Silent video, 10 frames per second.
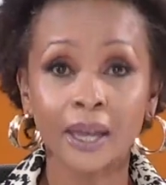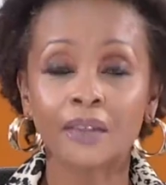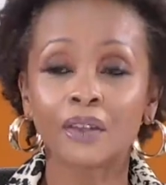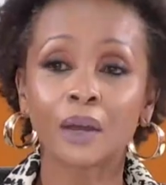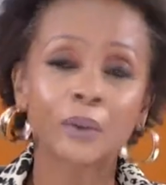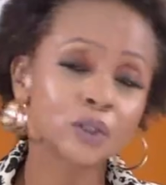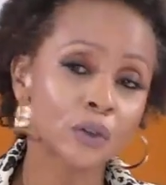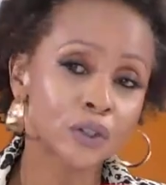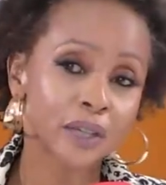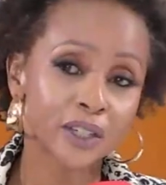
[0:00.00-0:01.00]
And then I went off
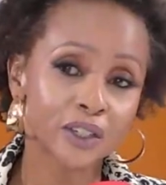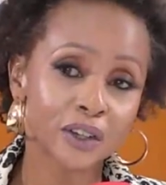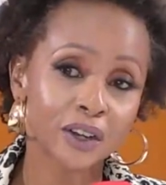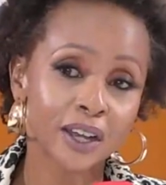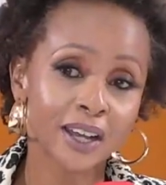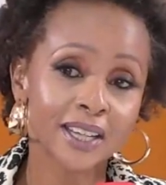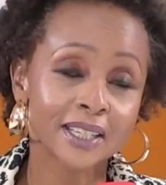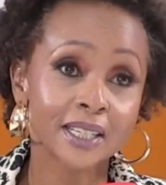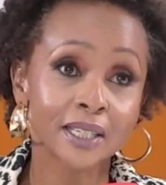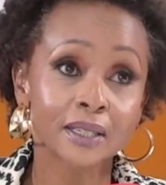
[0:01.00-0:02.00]
to Nigeria and
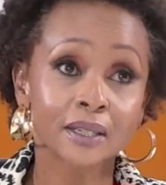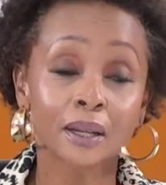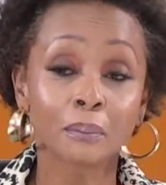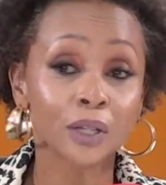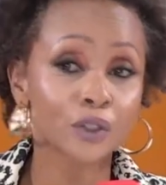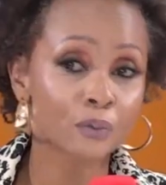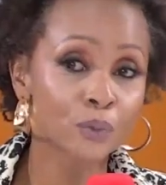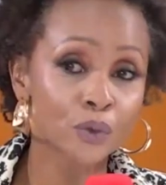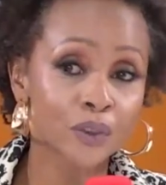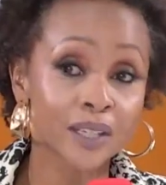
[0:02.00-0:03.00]
did a bunch of
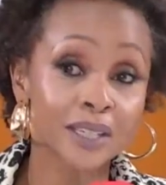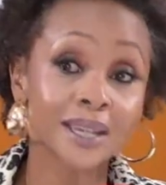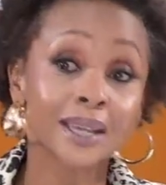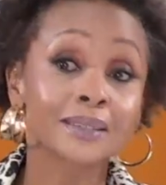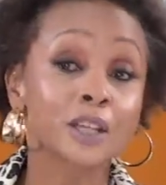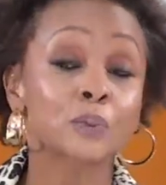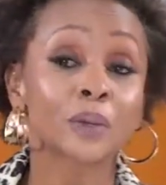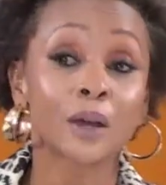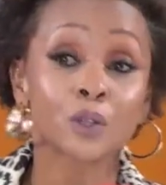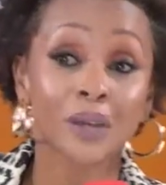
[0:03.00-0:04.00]
movies and Desperate
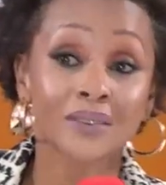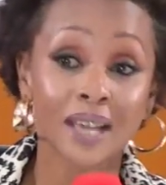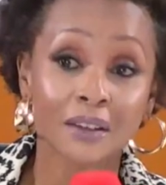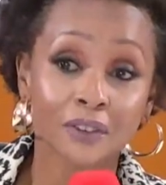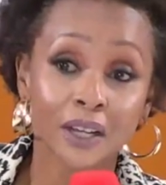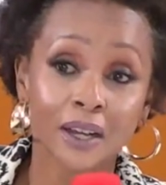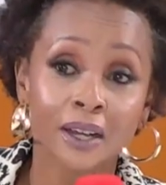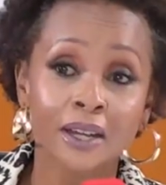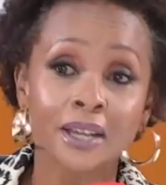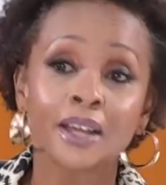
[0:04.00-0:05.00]
Housewives
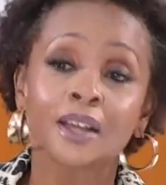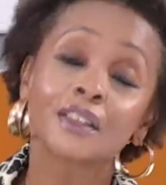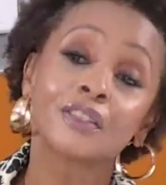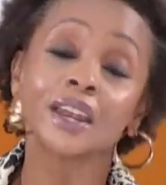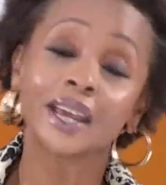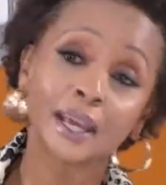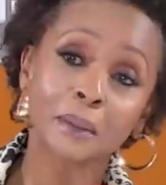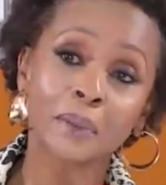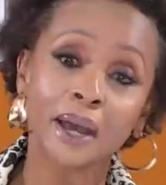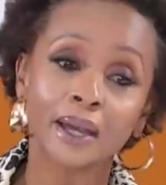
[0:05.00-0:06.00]
Africa. Wow. Then I
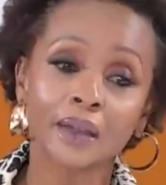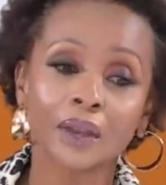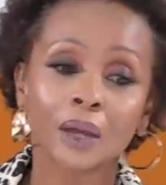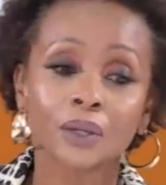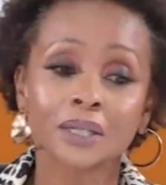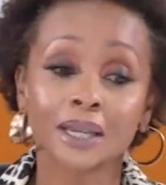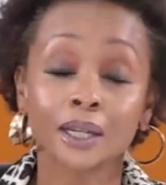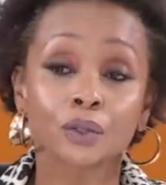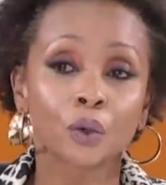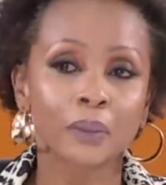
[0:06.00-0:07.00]
came back and then I
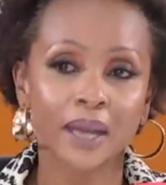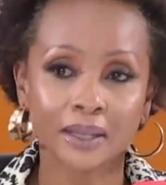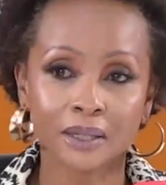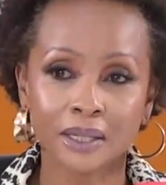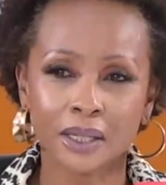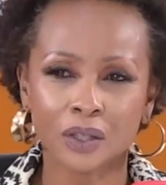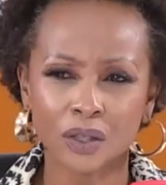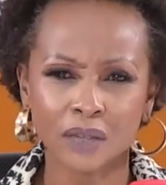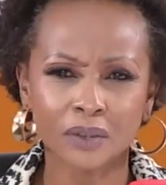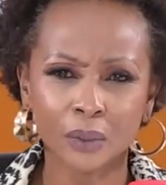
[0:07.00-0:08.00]
decided to go behind the scenes because
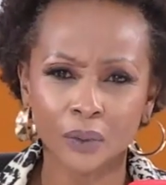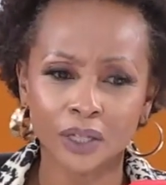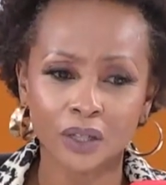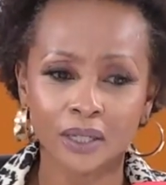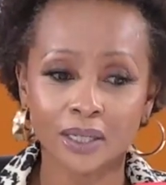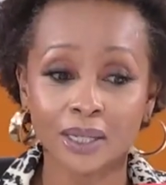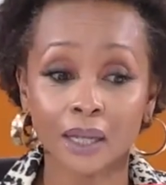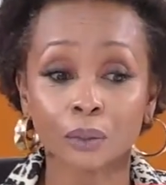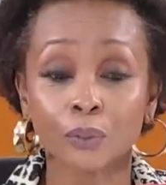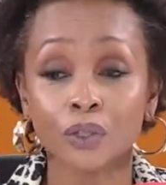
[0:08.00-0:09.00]
mm. I really wanted to
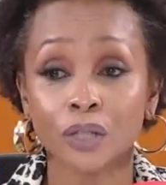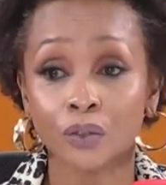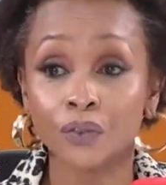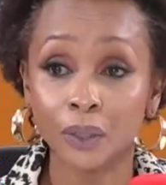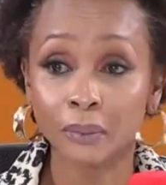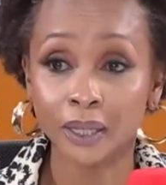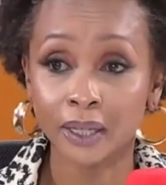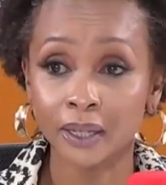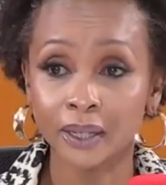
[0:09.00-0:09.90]
understand the process of filmmaking.